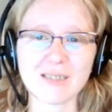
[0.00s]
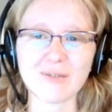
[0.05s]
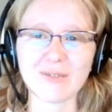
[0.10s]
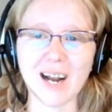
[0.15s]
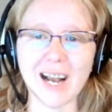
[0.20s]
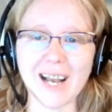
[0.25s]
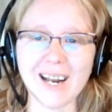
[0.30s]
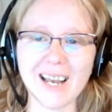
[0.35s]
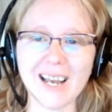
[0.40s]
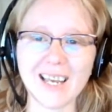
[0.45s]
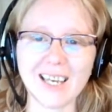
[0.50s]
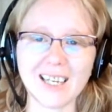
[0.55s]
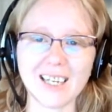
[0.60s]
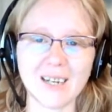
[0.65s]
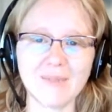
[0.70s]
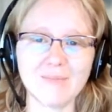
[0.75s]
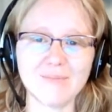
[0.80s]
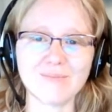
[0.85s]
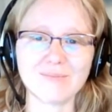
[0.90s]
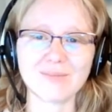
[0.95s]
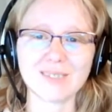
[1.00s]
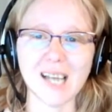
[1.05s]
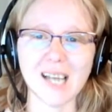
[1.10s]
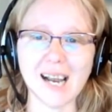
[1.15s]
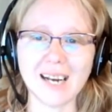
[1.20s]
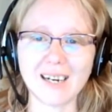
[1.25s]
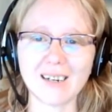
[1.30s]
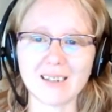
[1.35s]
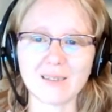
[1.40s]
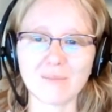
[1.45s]
just Friday and I'm
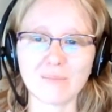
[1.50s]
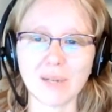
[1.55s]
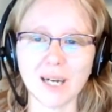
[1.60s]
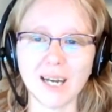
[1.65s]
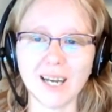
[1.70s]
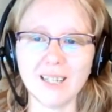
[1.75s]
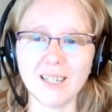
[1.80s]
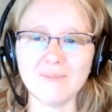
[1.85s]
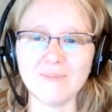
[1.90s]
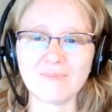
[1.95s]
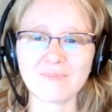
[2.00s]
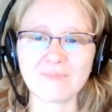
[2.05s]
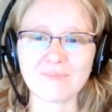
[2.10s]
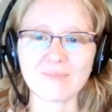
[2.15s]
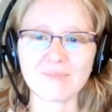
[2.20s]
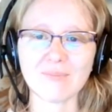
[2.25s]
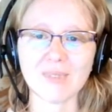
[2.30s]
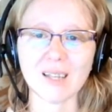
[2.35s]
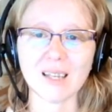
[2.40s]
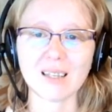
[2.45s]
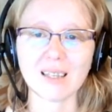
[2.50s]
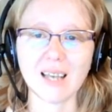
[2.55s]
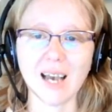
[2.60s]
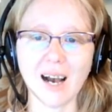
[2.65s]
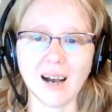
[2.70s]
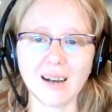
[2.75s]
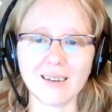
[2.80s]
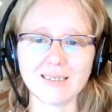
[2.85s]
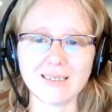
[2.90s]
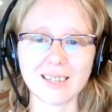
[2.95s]
tired, but
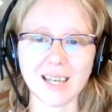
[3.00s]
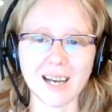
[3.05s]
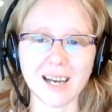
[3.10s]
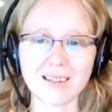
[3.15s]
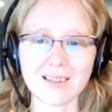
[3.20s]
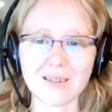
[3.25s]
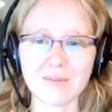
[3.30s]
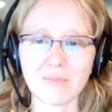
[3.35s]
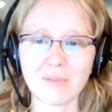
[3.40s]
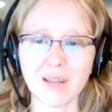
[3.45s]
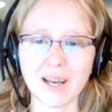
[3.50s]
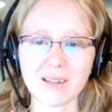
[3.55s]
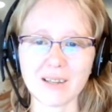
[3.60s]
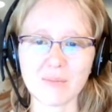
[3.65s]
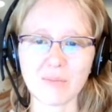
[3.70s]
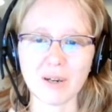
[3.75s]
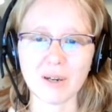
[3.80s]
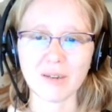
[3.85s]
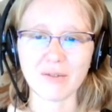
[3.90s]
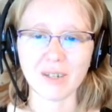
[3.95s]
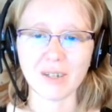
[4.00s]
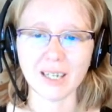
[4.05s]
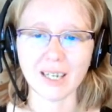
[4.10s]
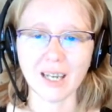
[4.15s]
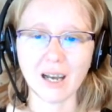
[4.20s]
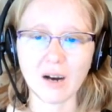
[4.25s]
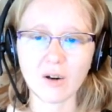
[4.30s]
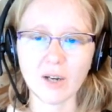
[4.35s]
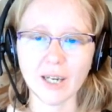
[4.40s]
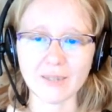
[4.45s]
yeah, that's pretty
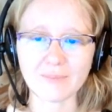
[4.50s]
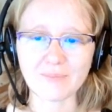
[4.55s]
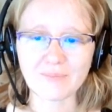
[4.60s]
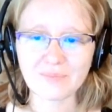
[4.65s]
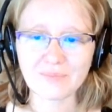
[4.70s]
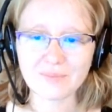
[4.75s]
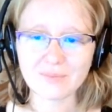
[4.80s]
funny. Okay.